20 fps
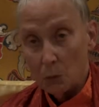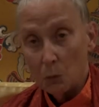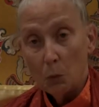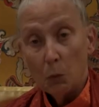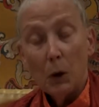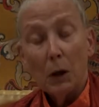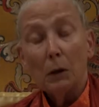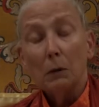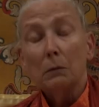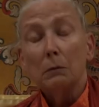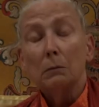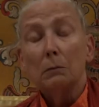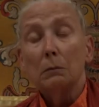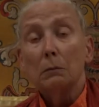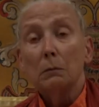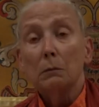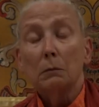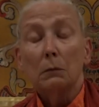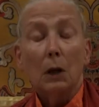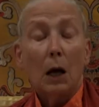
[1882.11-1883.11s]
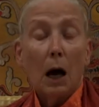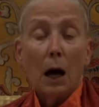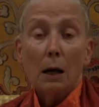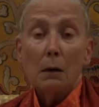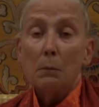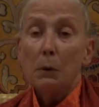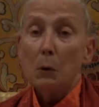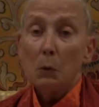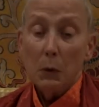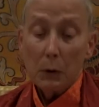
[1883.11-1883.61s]
Well, God
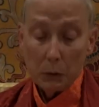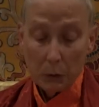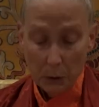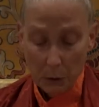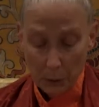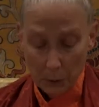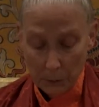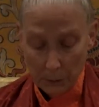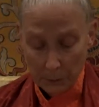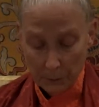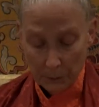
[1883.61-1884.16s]
be with you.